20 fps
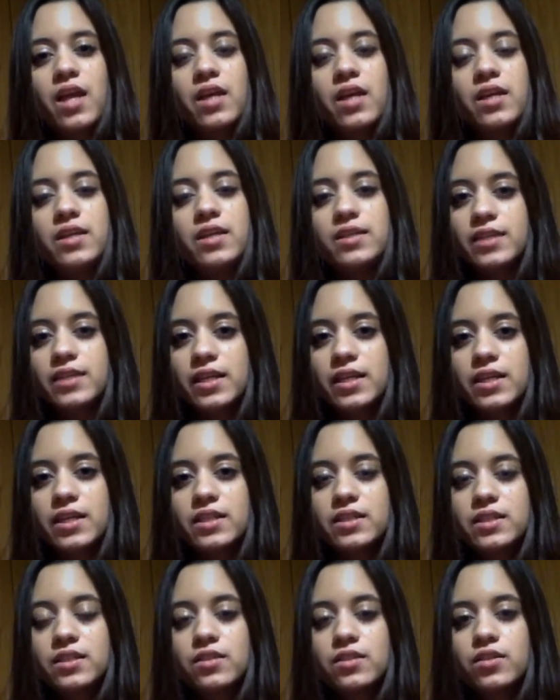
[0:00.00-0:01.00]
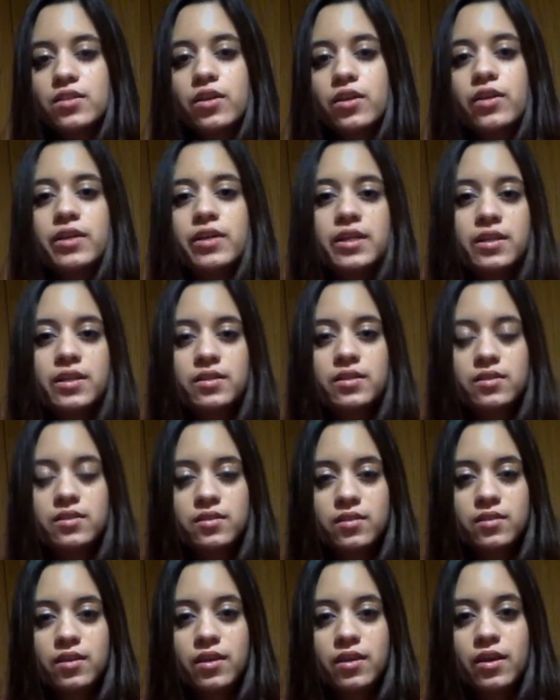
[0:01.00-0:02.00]
he sings. So he'll eat
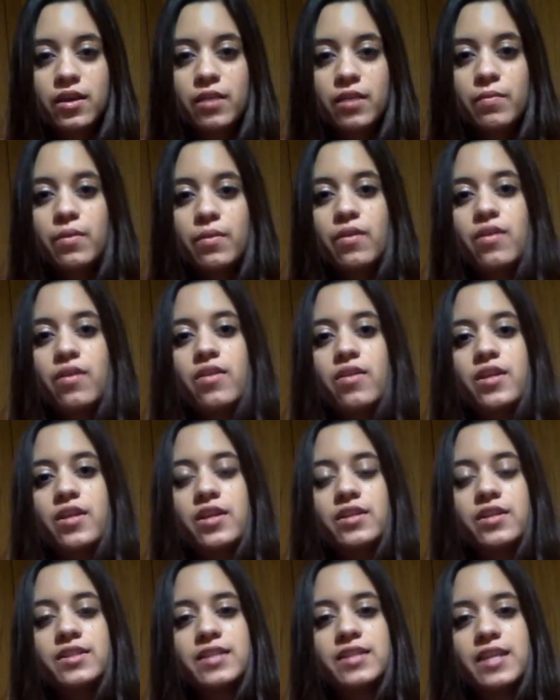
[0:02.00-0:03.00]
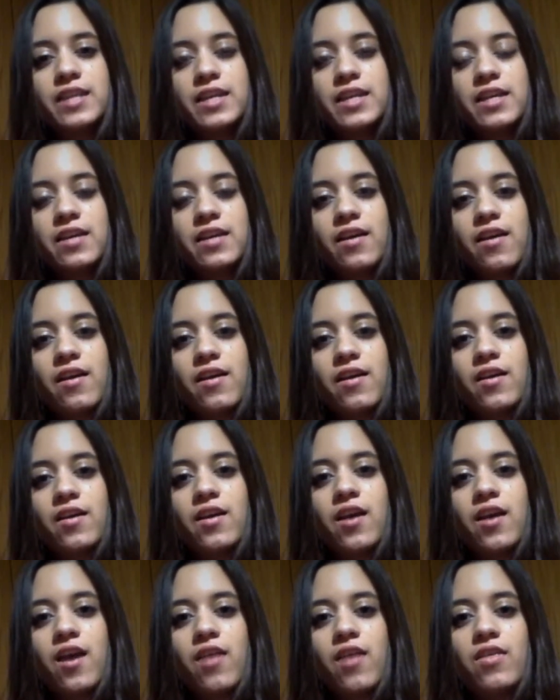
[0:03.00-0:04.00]
an animal, and then he'll sing.
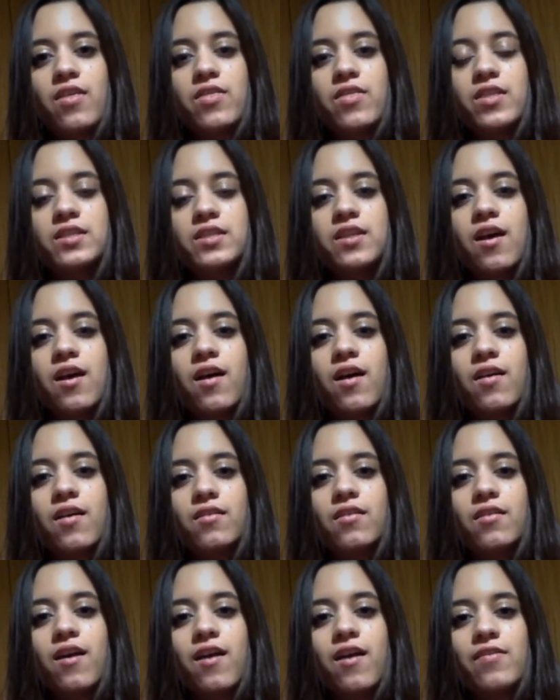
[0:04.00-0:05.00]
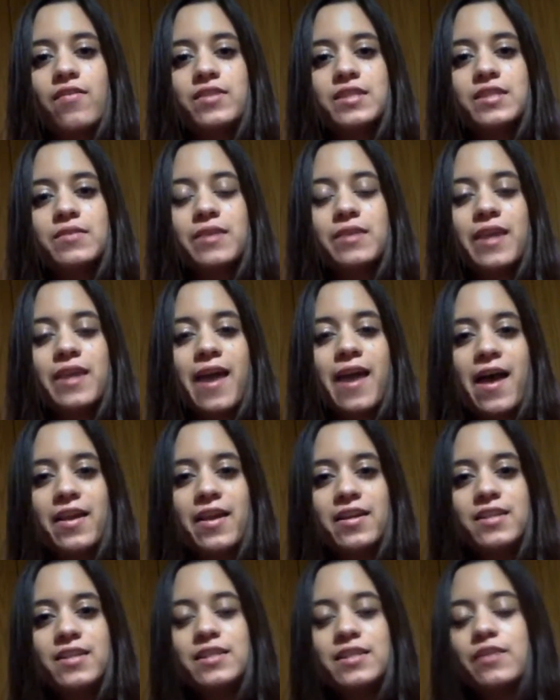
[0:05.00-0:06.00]
And then the song, obviously, will get
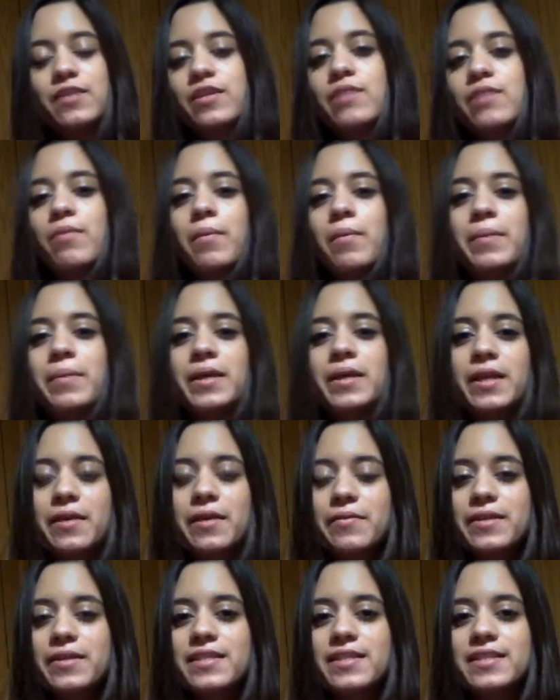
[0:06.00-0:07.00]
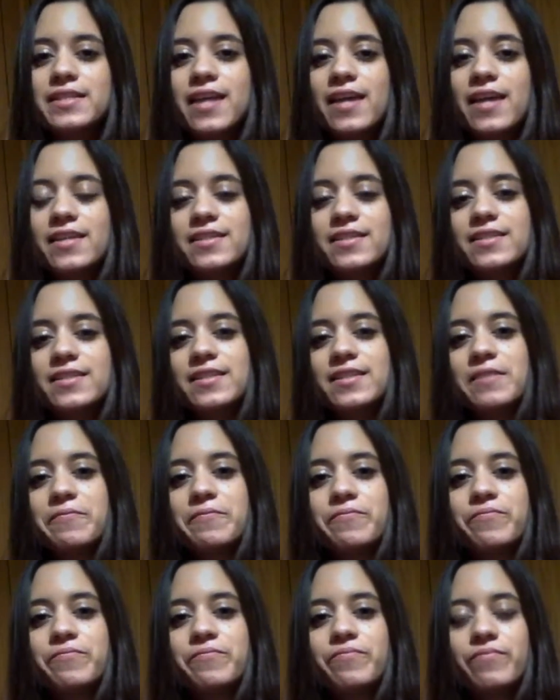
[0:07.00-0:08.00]
added because he'll keep repeating what he says.
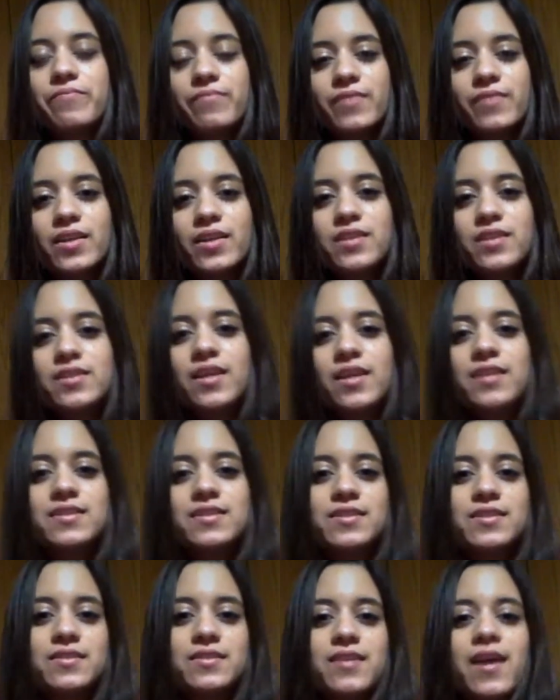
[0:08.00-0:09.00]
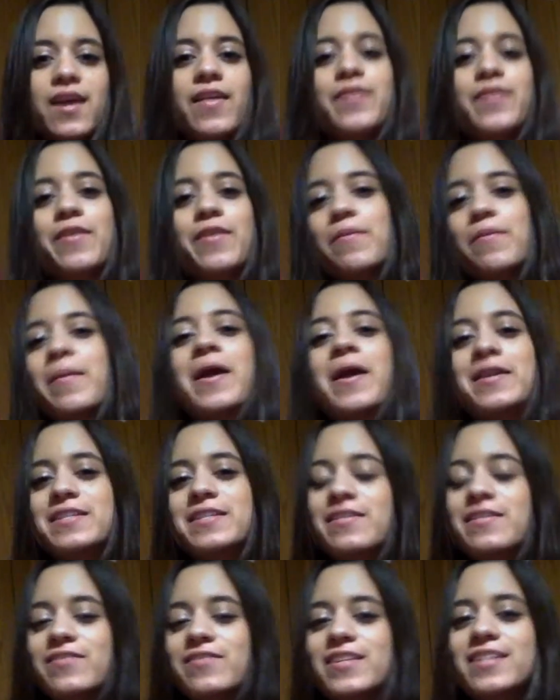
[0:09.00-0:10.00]
So I like that
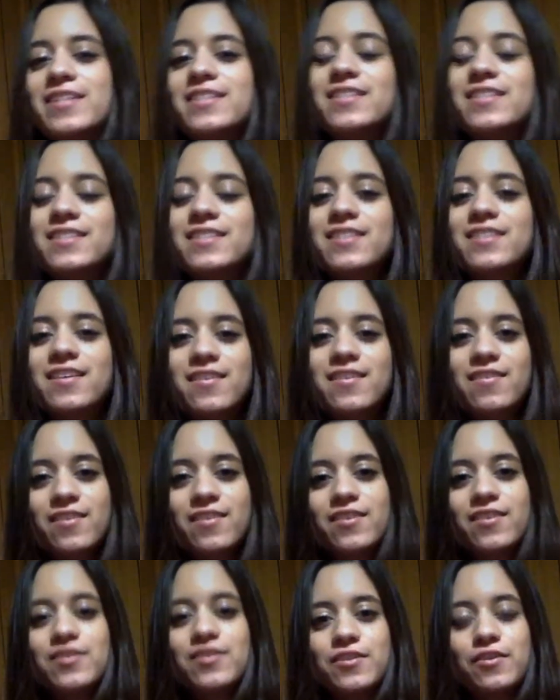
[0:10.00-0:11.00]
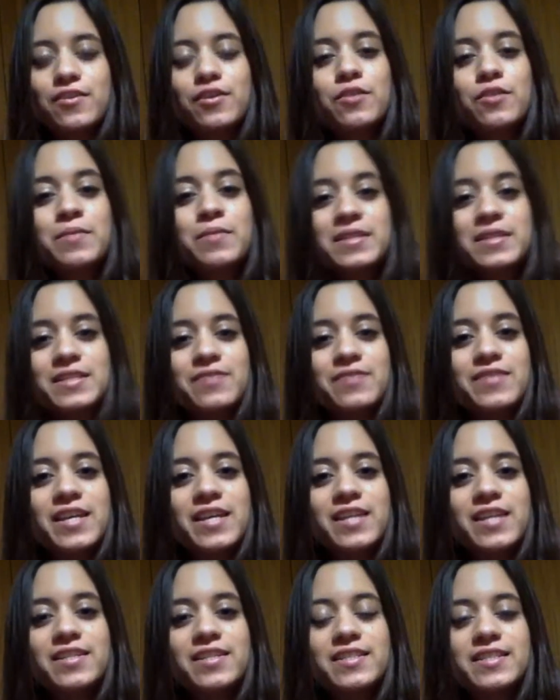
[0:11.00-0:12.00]
repetitiveness to cumulative
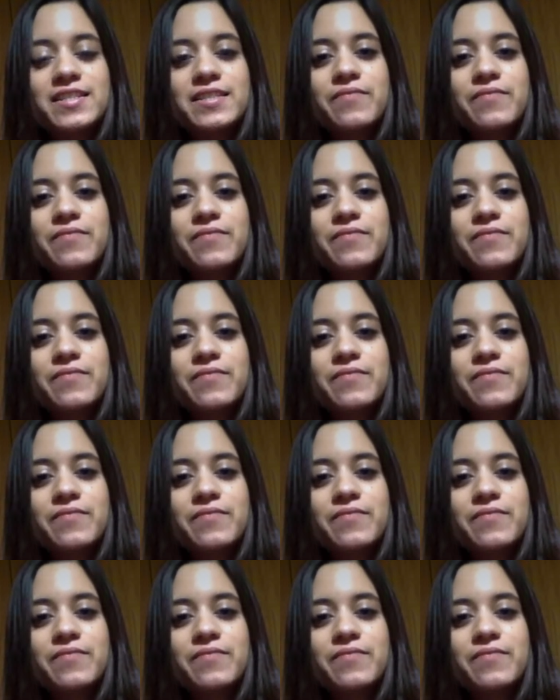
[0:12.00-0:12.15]
tales.